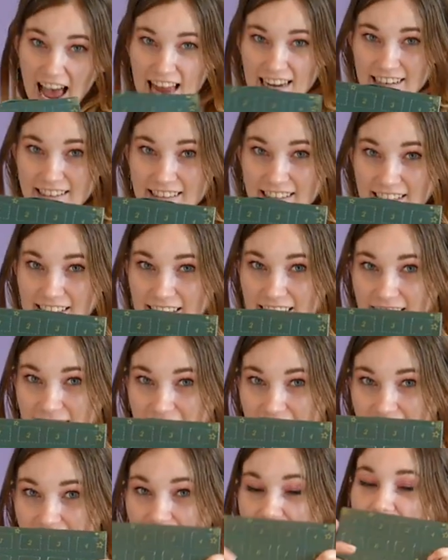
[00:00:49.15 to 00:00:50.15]

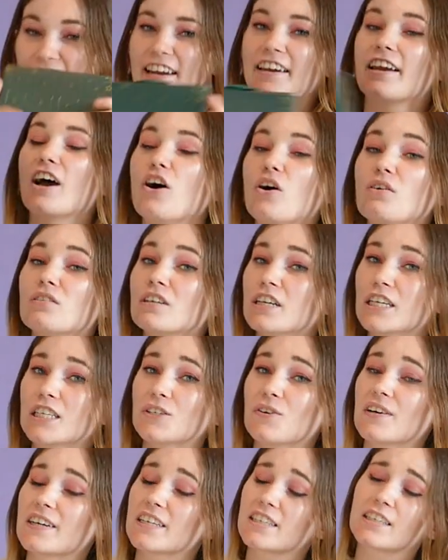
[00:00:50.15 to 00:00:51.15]
calendar. And no,
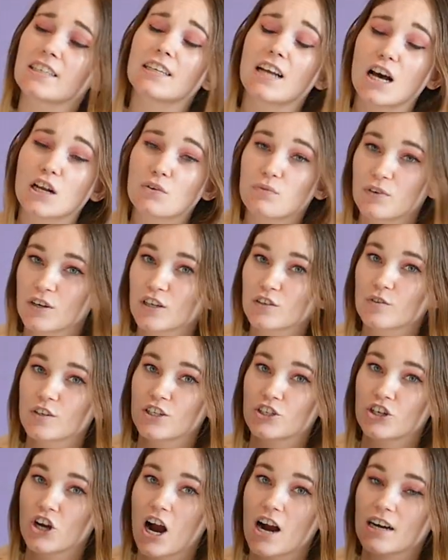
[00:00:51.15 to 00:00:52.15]
this one is not filled
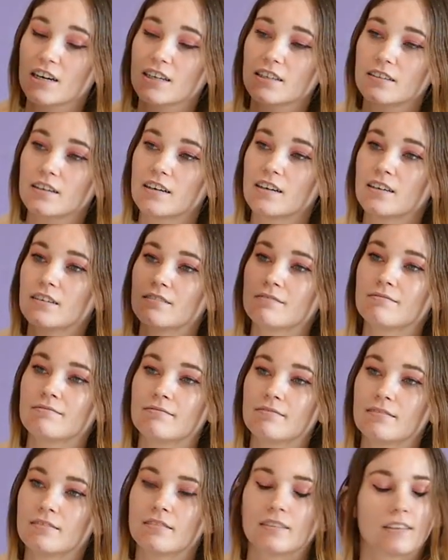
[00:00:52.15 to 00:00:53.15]
with chocolate,
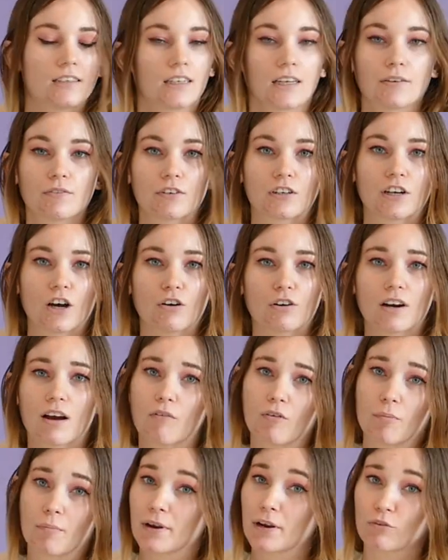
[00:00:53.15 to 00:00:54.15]
even though
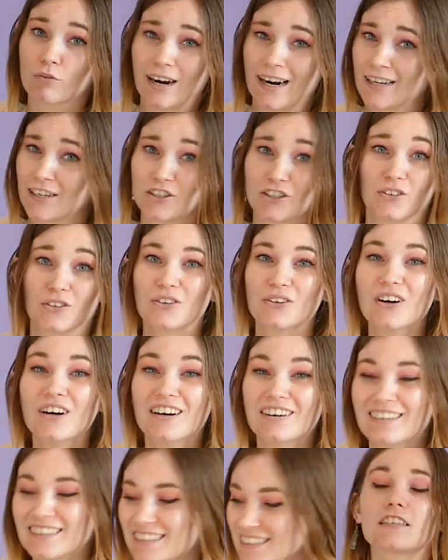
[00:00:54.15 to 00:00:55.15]
that would be great too.
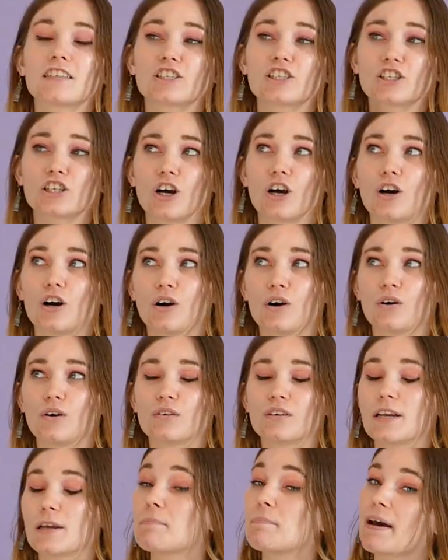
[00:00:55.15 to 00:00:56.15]

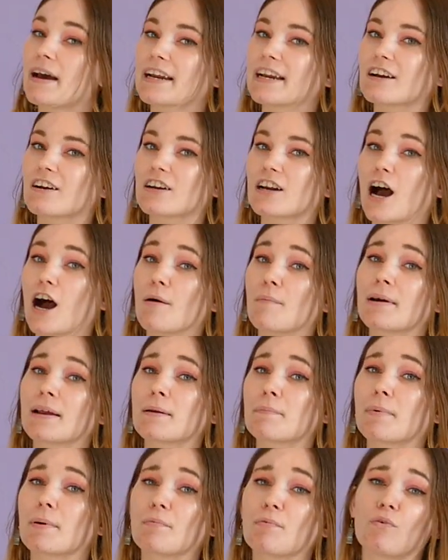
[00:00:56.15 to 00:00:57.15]
So depending on how
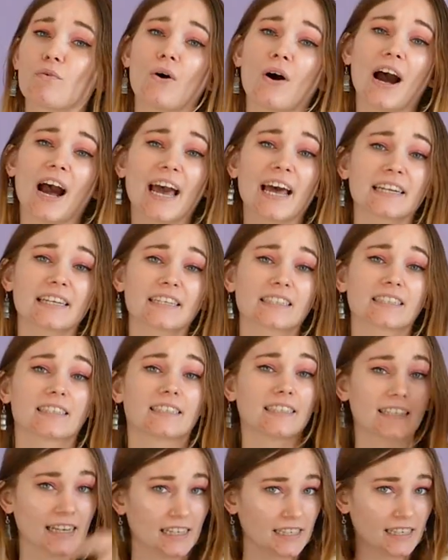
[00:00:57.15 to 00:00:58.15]
many people will enter
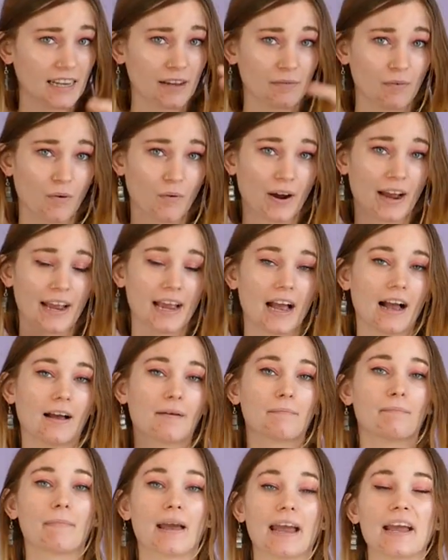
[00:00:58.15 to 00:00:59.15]
this giveaway, I
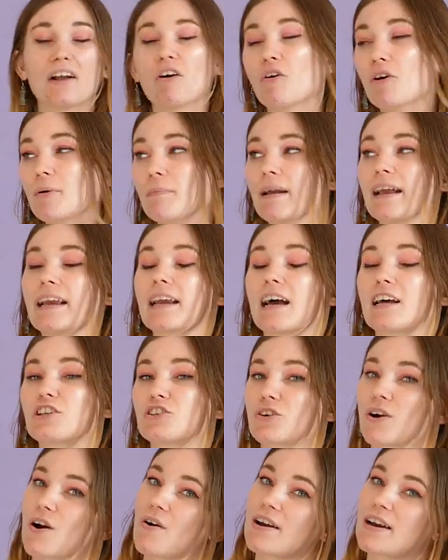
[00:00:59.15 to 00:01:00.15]
may or may not
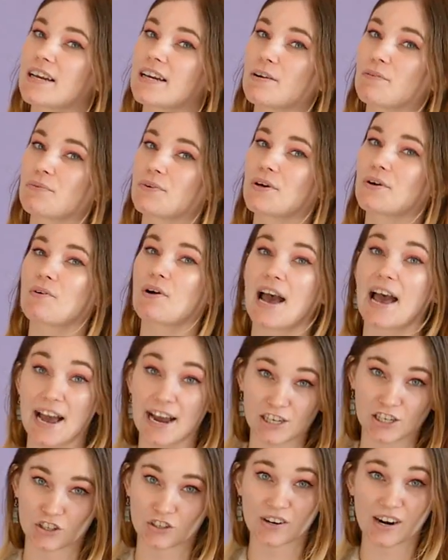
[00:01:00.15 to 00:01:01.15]
throw in a few
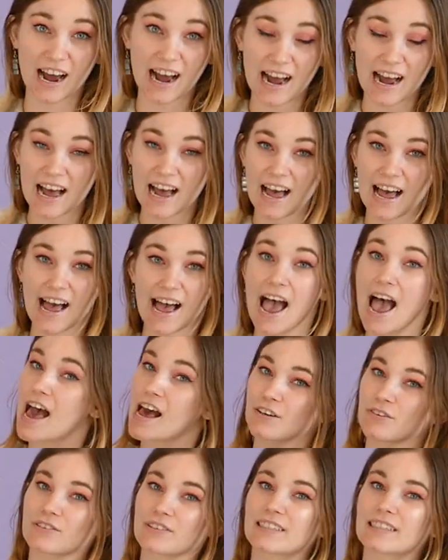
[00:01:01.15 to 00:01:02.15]
extra
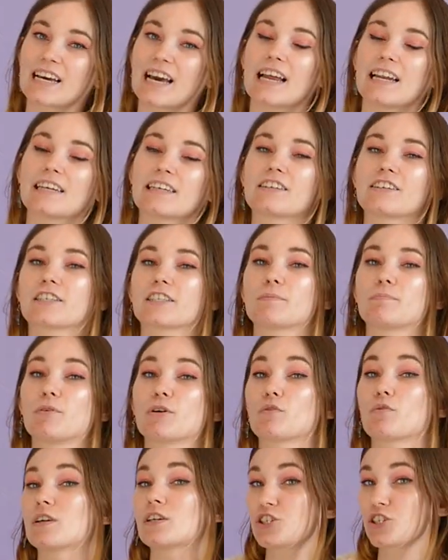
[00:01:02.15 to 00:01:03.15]
advent calendars
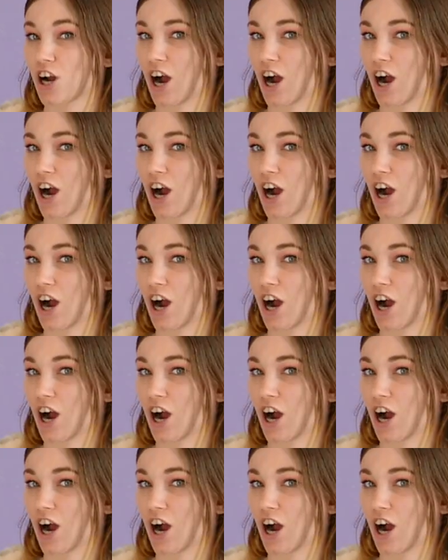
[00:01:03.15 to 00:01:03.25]
but with